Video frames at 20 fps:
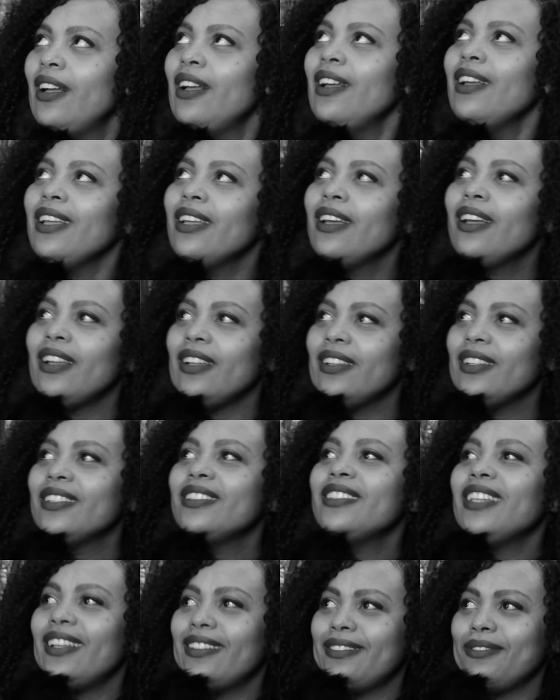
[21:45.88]
um, yeah,
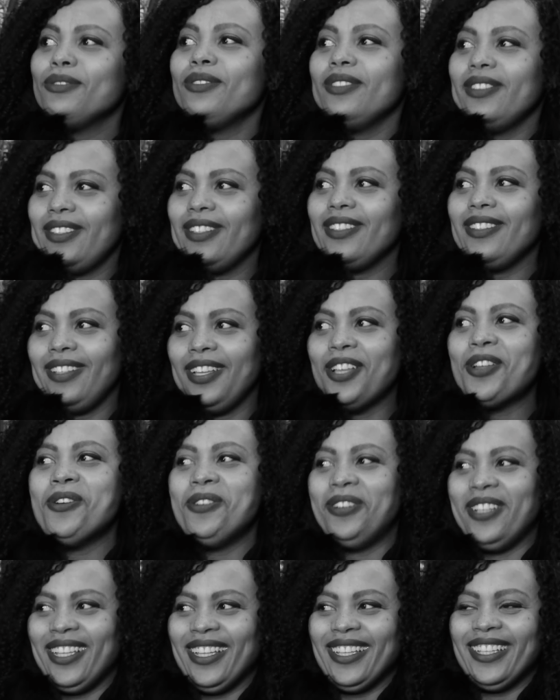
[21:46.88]
German yeah.
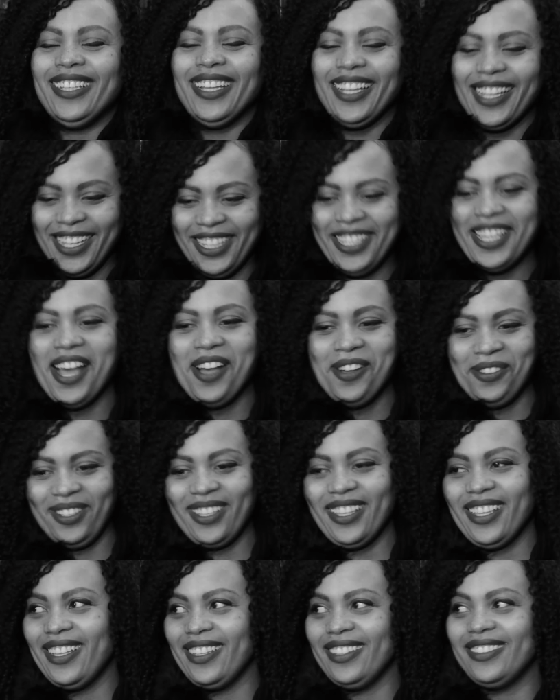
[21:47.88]
Bratwurst. yeah,
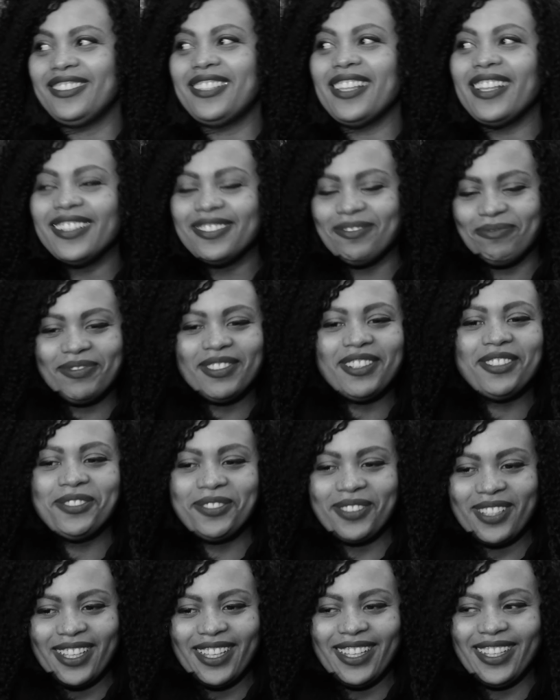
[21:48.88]
okay. And it's raw, so
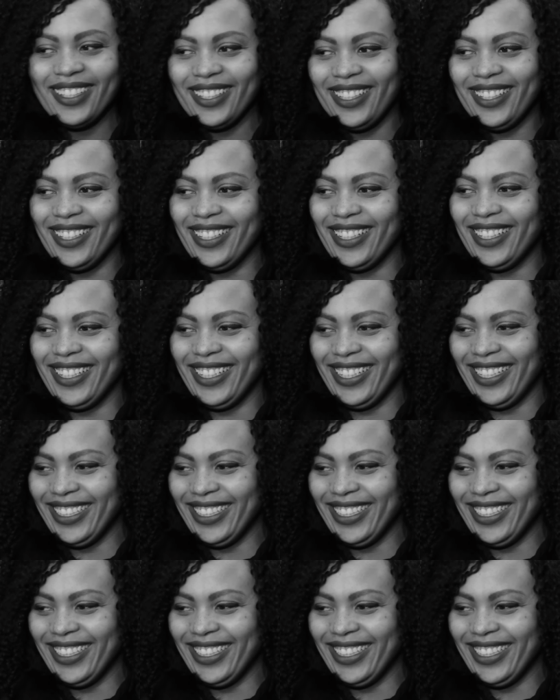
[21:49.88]
okay. I just go on the fire.